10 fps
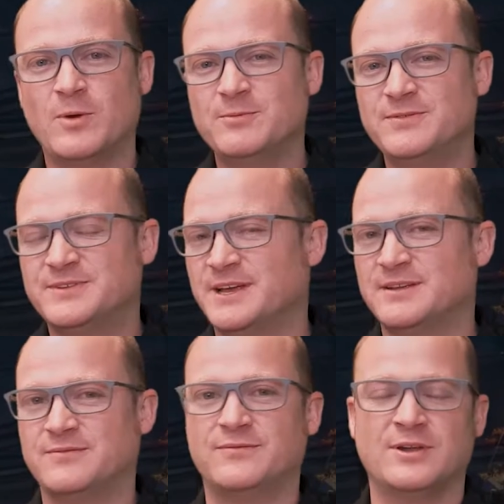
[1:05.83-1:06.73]
what we've done
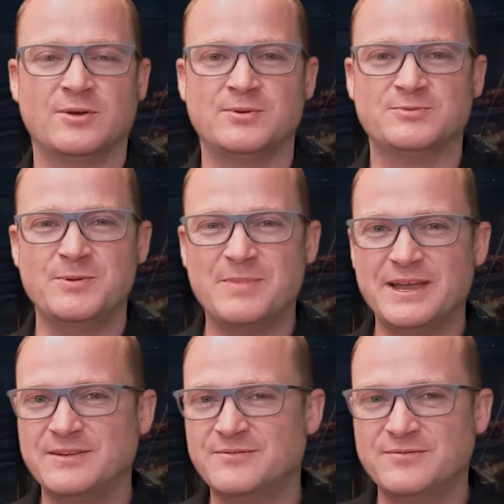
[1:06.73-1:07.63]
at Flow is we
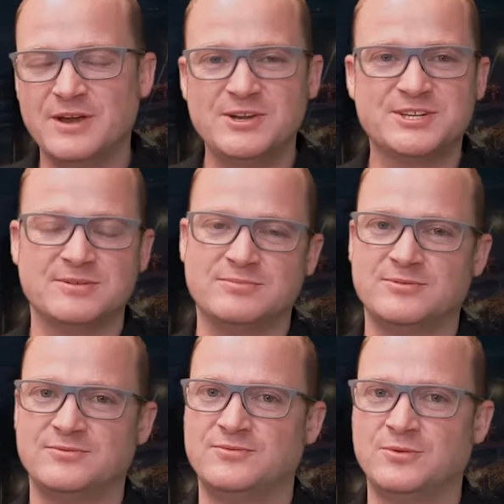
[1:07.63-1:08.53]
made it very
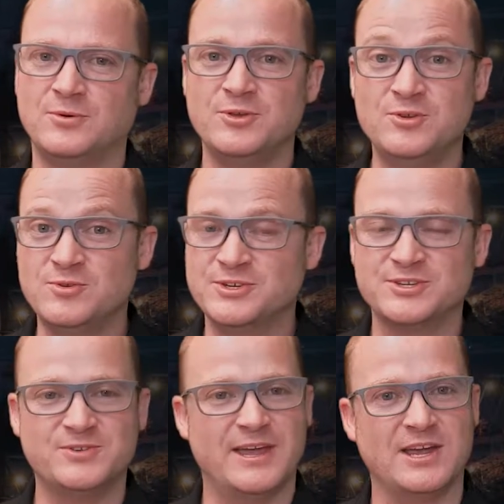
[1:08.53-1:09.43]
simple for users
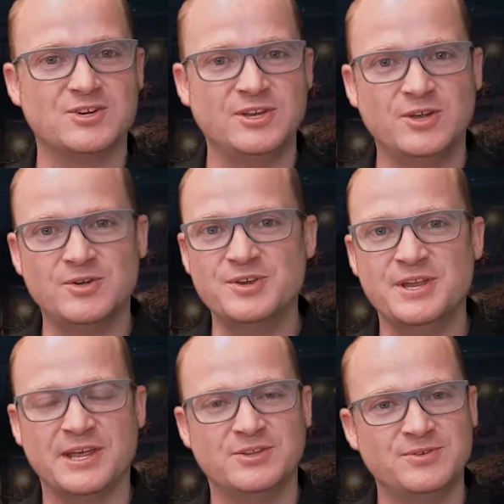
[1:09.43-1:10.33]
to actually
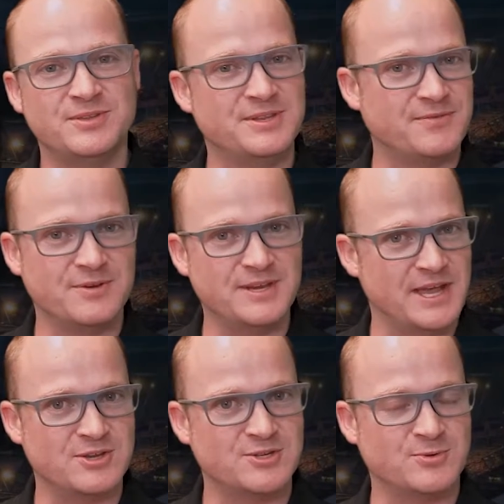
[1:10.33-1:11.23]
connect to the different
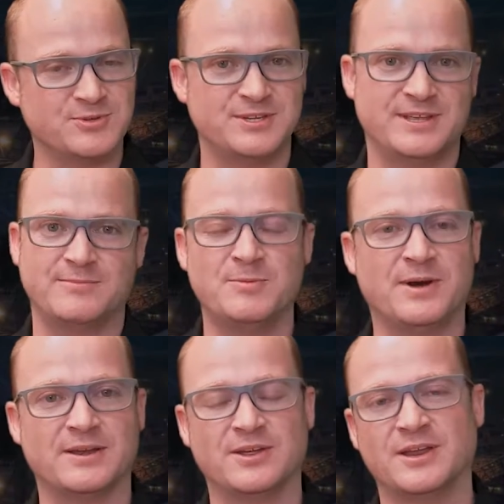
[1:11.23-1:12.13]
data sources that we
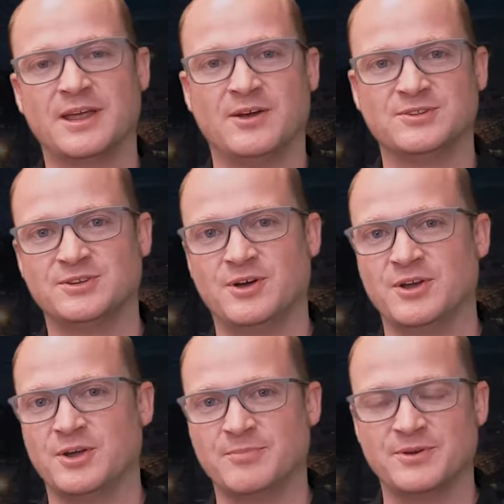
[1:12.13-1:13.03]
might encounter
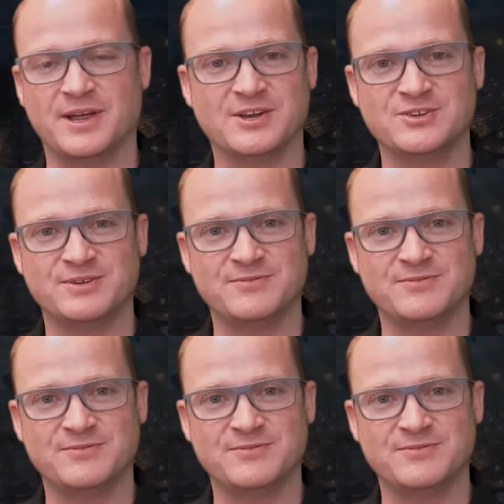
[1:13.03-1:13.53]
on our production